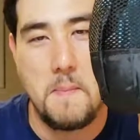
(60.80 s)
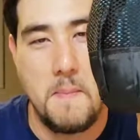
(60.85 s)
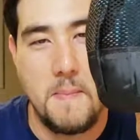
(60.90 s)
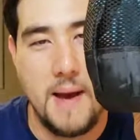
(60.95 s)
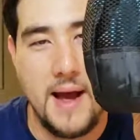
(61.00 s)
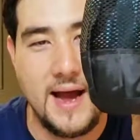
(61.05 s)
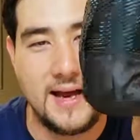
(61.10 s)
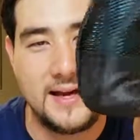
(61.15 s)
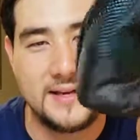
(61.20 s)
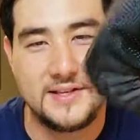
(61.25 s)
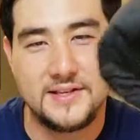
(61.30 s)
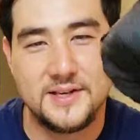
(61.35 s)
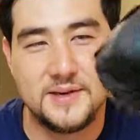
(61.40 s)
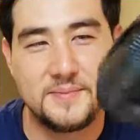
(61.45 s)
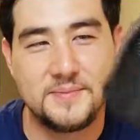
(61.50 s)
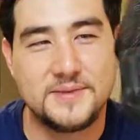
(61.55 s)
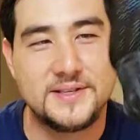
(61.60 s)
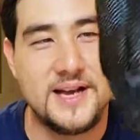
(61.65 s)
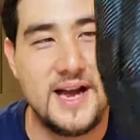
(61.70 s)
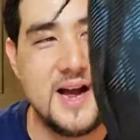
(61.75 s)
packed
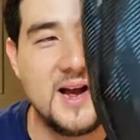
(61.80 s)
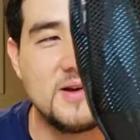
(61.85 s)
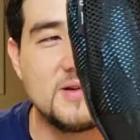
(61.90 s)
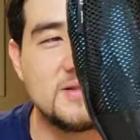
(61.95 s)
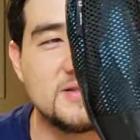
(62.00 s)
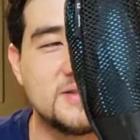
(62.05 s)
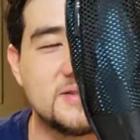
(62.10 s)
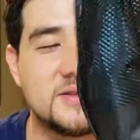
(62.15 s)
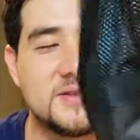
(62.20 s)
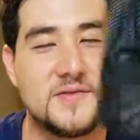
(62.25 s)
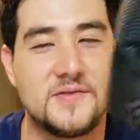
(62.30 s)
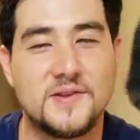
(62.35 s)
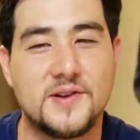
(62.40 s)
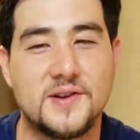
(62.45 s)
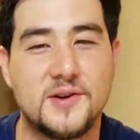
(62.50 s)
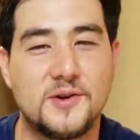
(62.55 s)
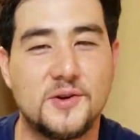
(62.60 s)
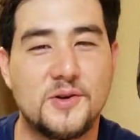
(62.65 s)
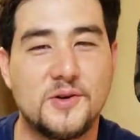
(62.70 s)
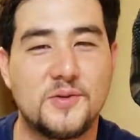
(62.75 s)
up towels over
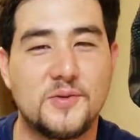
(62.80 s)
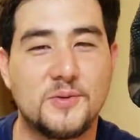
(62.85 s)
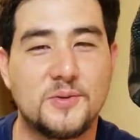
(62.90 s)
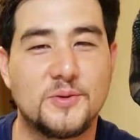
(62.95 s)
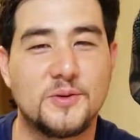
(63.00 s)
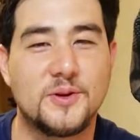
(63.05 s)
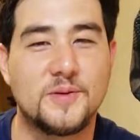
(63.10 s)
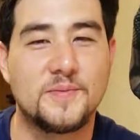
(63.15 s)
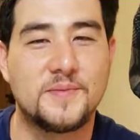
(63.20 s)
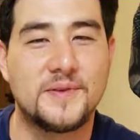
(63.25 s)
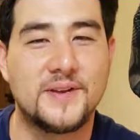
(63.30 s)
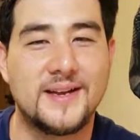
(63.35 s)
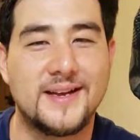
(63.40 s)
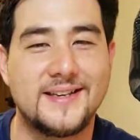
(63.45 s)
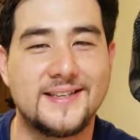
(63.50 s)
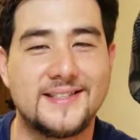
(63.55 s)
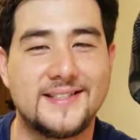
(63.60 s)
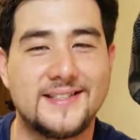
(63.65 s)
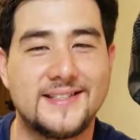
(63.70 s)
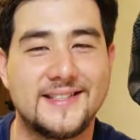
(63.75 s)
here, all rolled up
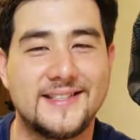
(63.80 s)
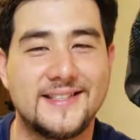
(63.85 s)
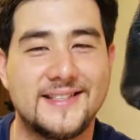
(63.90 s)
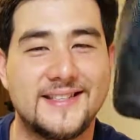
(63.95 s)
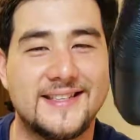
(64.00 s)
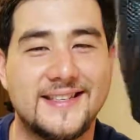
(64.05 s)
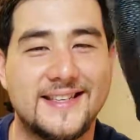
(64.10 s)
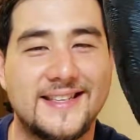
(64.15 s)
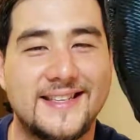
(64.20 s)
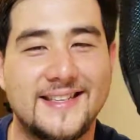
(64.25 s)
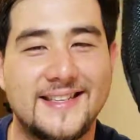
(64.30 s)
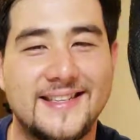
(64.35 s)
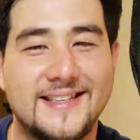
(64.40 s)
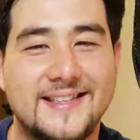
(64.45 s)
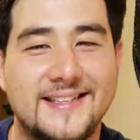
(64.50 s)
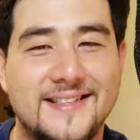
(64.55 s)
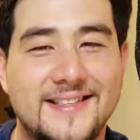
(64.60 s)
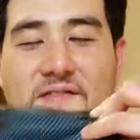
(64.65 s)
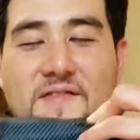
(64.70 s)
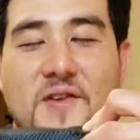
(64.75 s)
nicely and
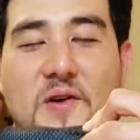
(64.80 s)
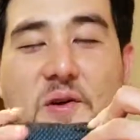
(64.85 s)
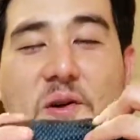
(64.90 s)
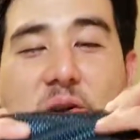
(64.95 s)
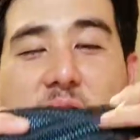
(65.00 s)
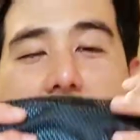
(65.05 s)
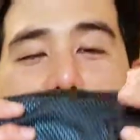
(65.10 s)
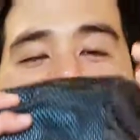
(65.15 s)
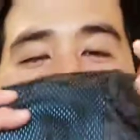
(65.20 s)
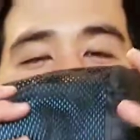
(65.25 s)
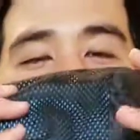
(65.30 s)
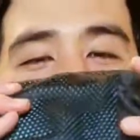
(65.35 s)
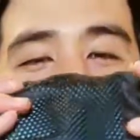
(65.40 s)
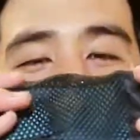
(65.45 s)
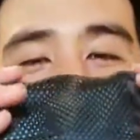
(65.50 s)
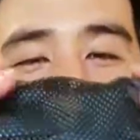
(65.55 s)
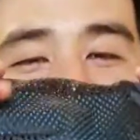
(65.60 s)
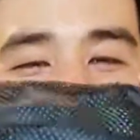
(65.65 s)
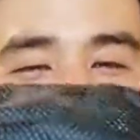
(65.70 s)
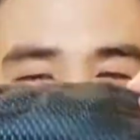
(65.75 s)
neatly and very
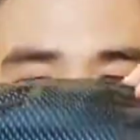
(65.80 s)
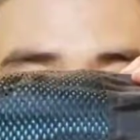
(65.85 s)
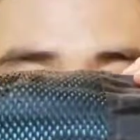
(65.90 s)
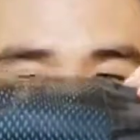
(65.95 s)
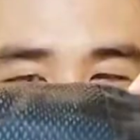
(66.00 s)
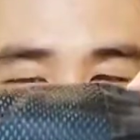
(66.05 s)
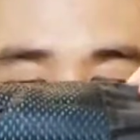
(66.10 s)
compact.